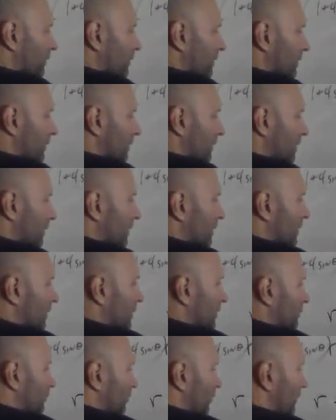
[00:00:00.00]

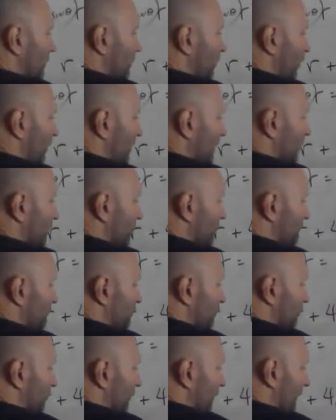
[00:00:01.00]
So I'm going to
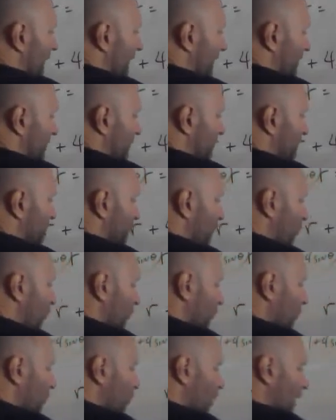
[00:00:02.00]
subtract
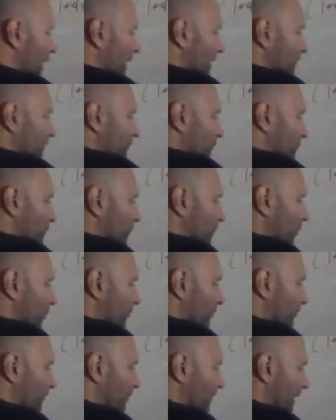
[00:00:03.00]
4y from
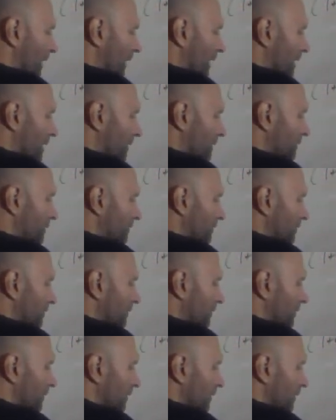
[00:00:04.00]
both sides.